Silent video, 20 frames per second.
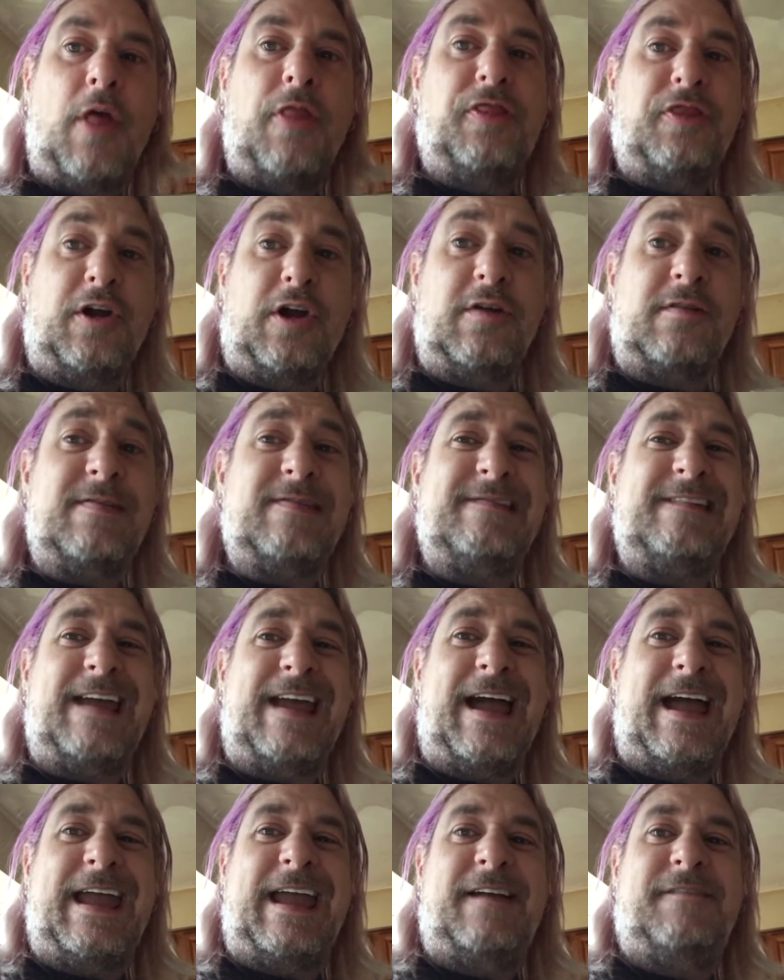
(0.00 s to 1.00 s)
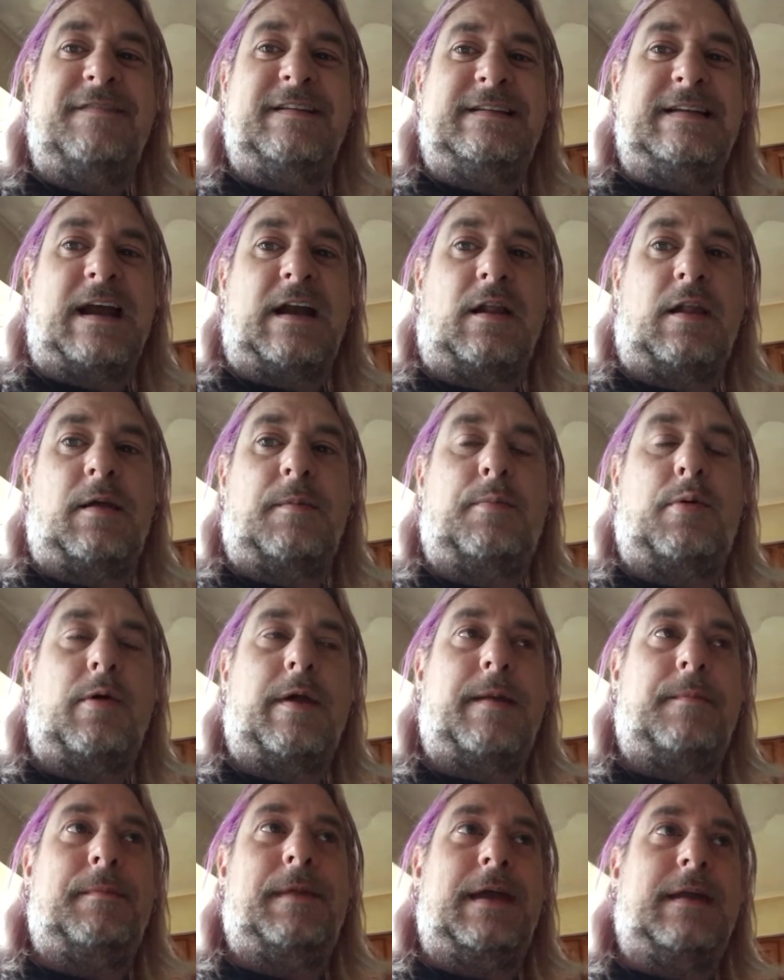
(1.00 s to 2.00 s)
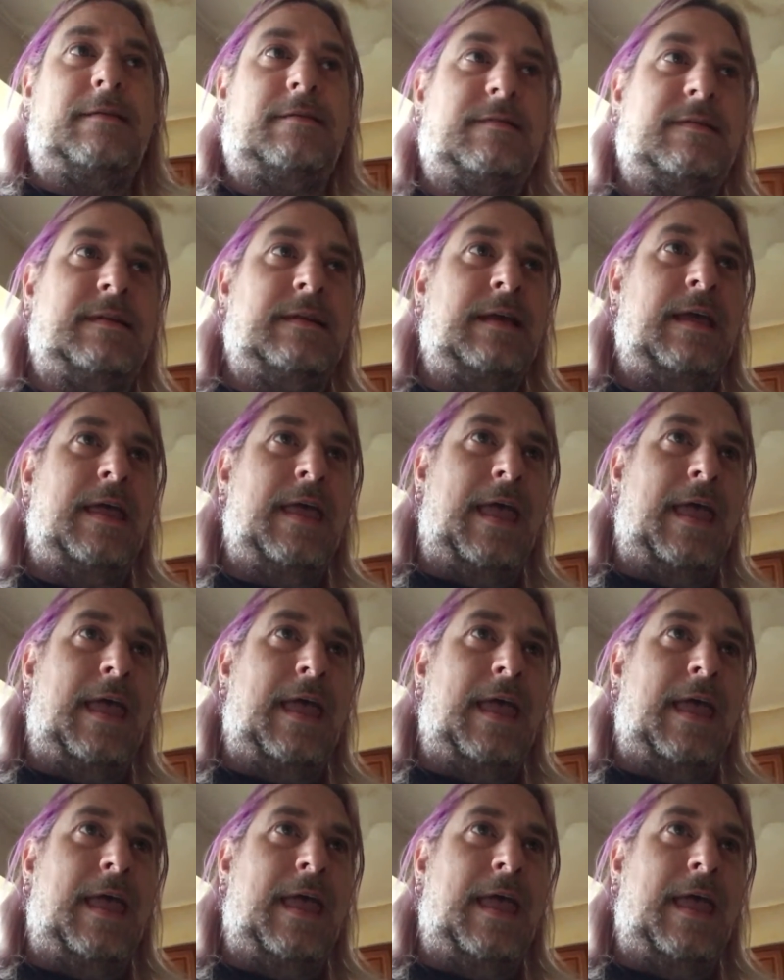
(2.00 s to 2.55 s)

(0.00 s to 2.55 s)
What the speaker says: Thursday, I have a dental appointment.